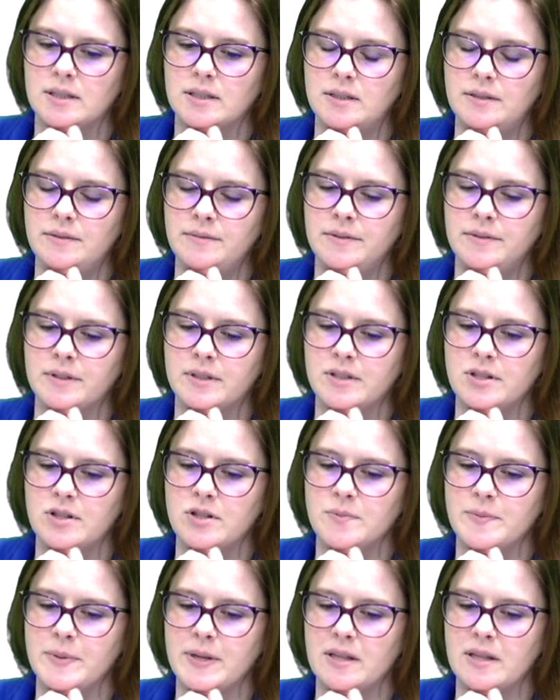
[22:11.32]

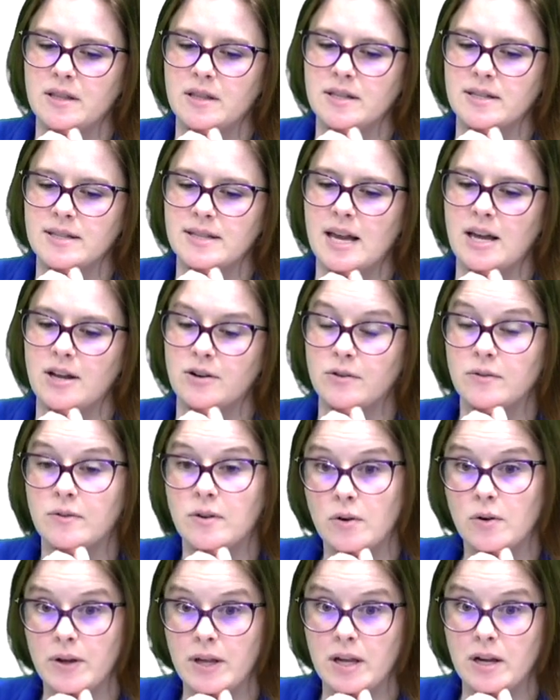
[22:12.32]
excuse me, this header
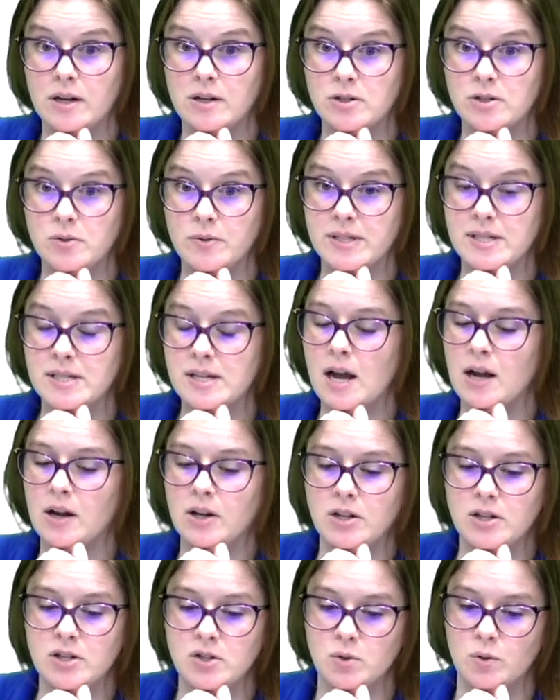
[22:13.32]
row here, so it's not
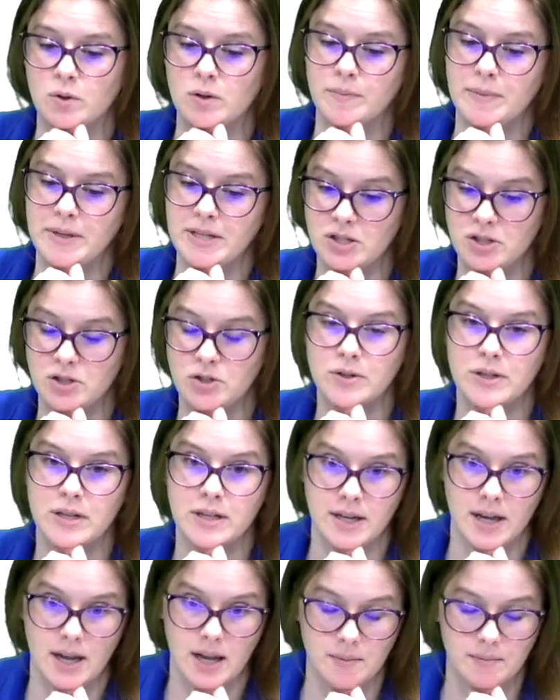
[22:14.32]
going to sort my student
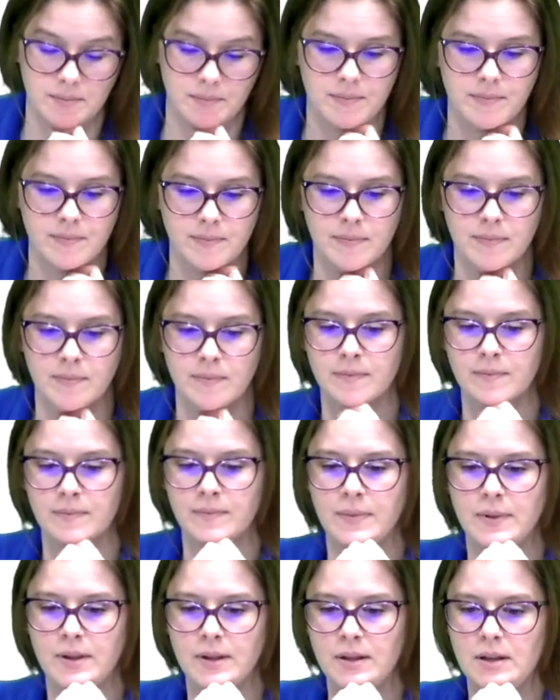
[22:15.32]
name.
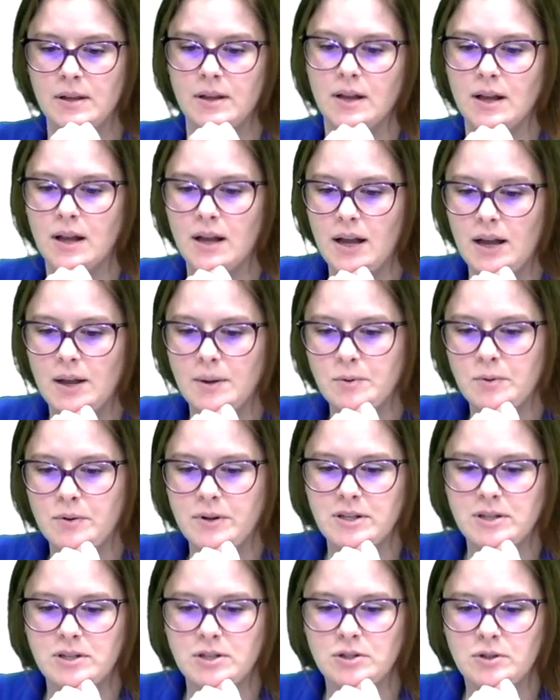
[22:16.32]
I'm
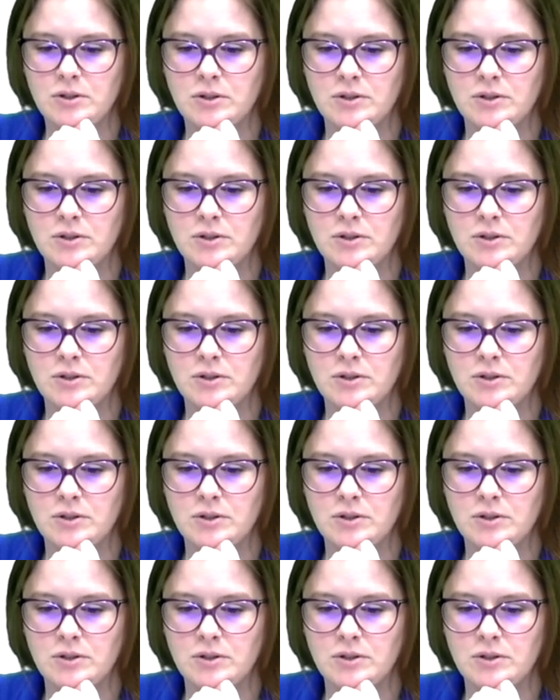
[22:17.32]
going to,